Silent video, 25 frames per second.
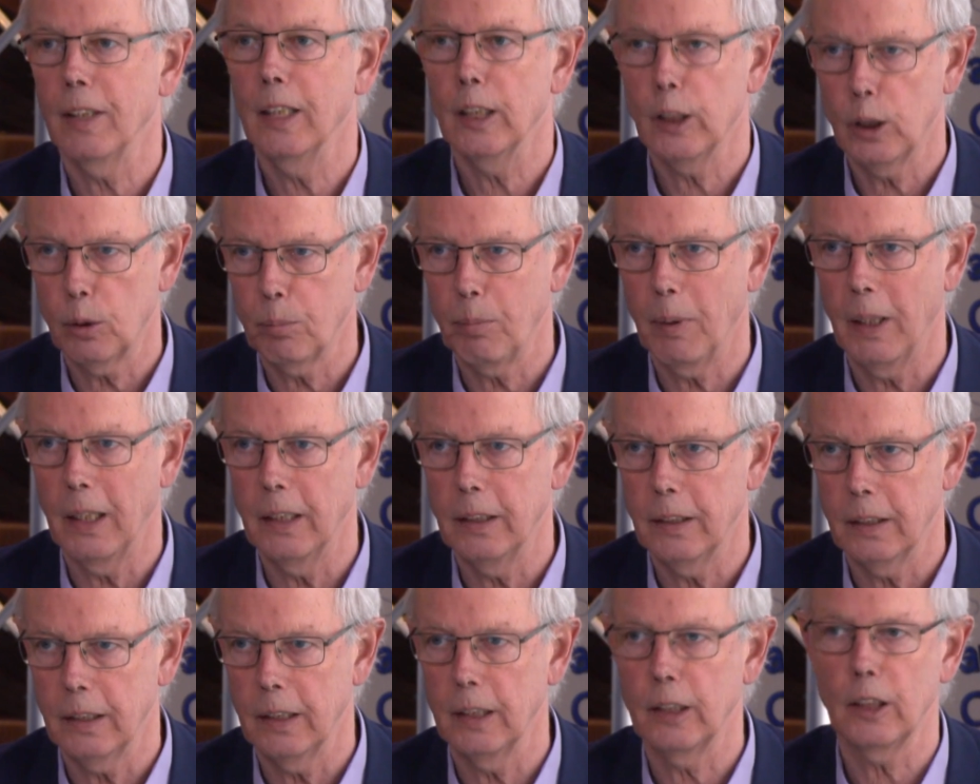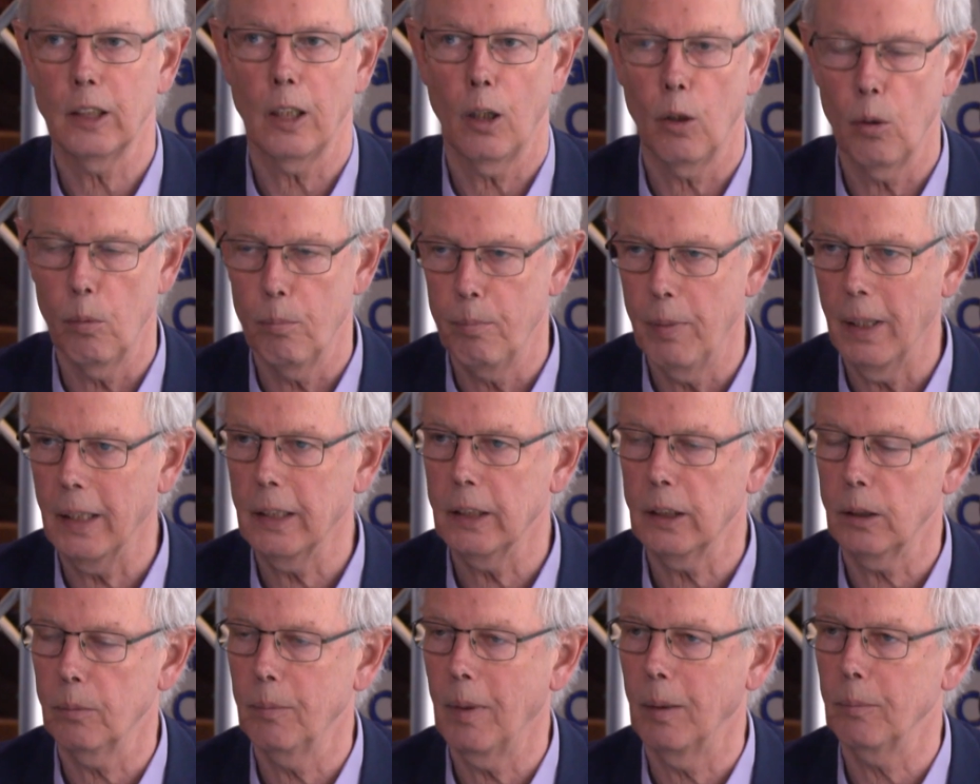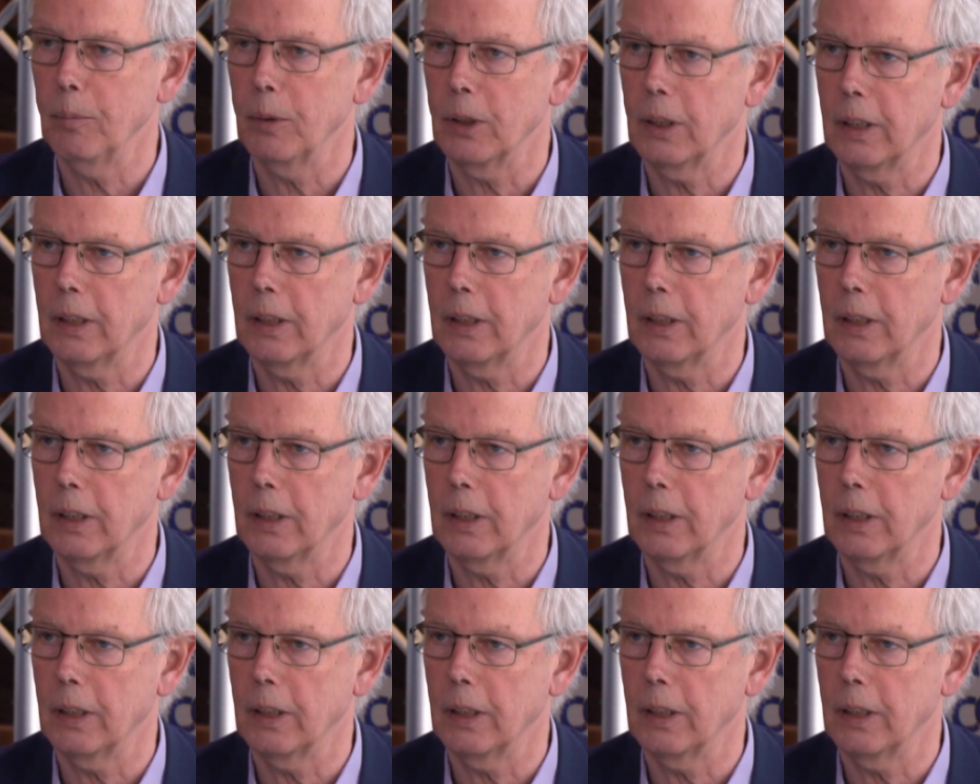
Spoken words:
its place. It's our biggest member